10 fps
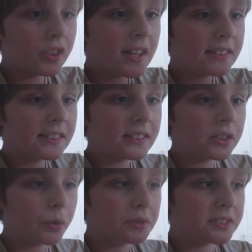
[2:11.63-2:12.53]
This is
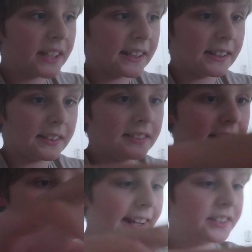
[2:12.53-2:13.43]
so sick.
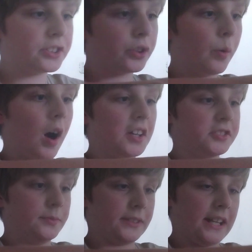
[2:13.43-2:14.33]
This egg is so awesome,